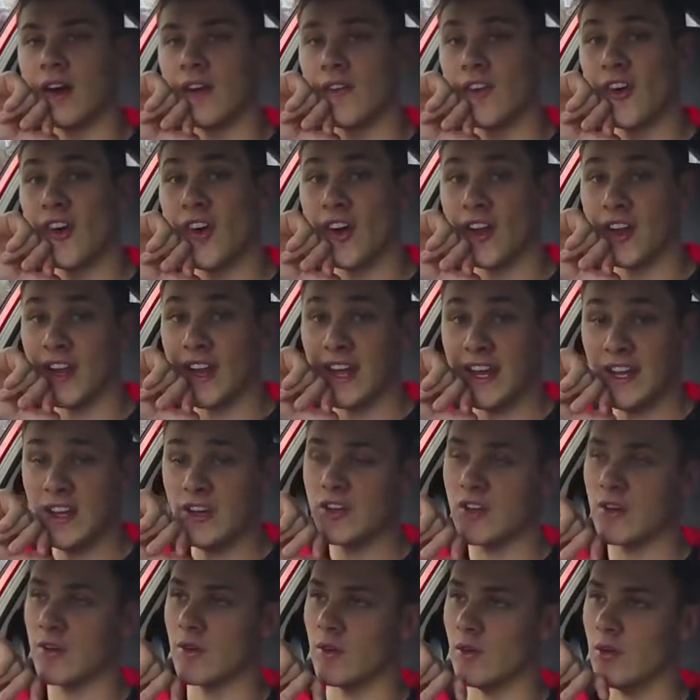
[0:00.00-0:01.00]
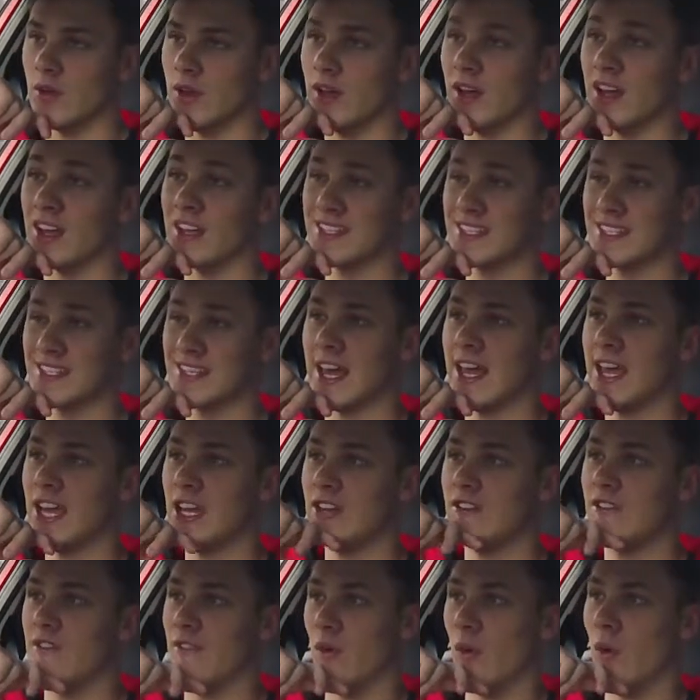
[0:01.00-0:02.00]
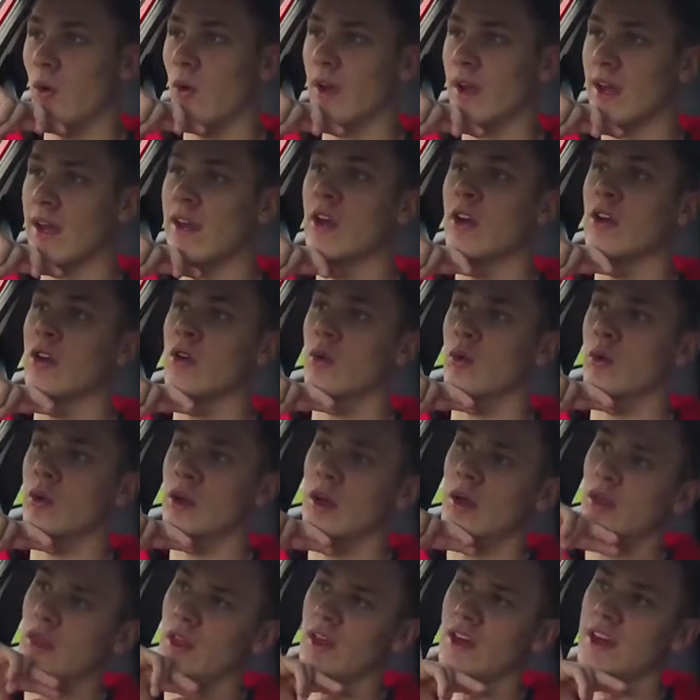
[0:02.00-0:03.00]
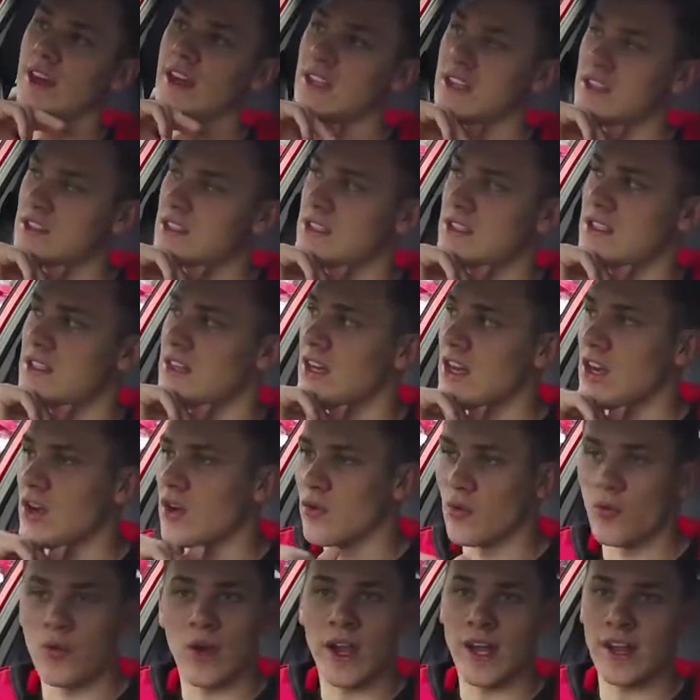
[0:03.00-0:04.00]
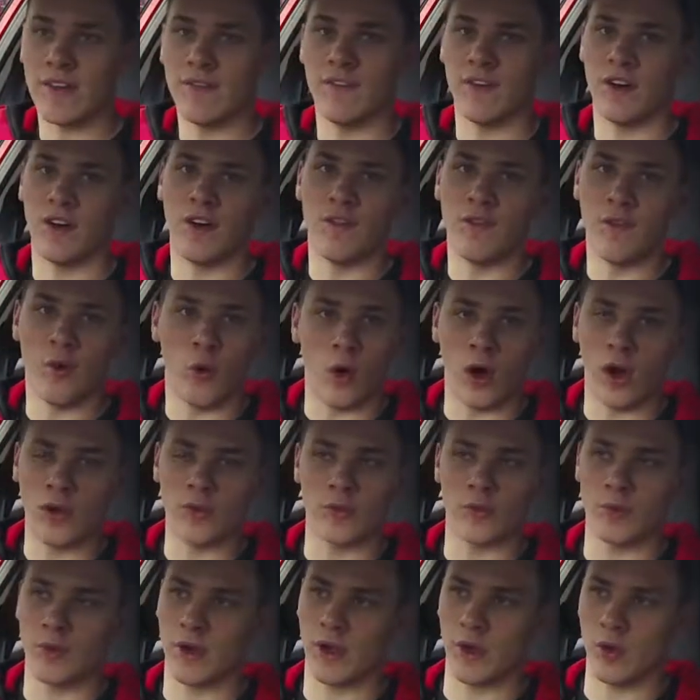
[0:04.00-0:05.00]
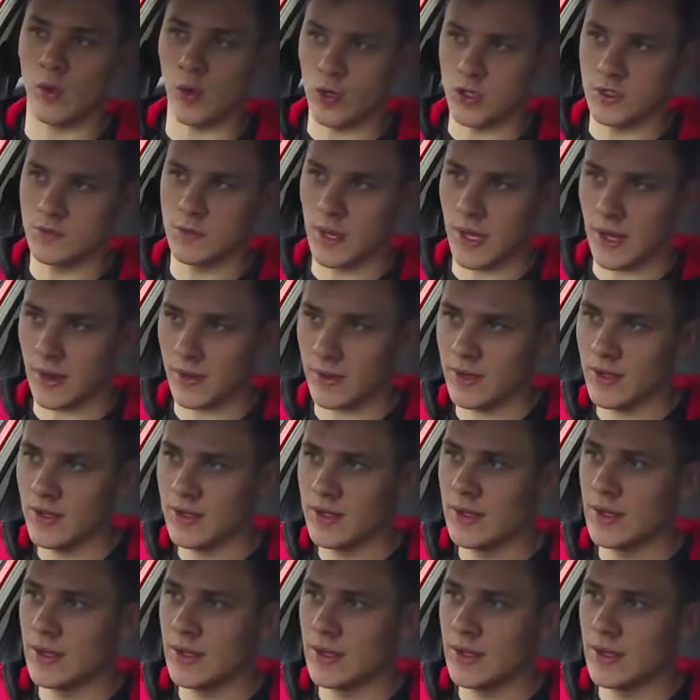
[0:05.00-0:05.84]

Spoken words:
I've got an intercooler, a stage 4 intercooler that is ready for 400 brake horsepower.